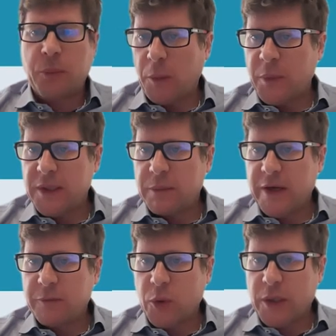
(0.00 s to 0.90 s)

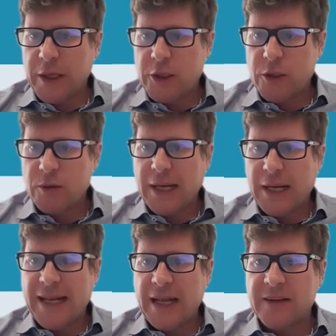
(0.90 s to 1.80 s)
property-based protection
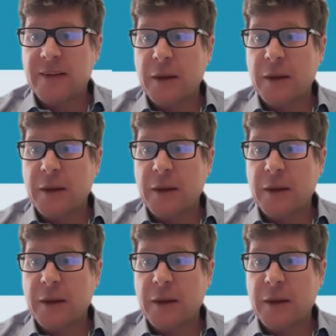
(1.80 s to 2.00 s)
against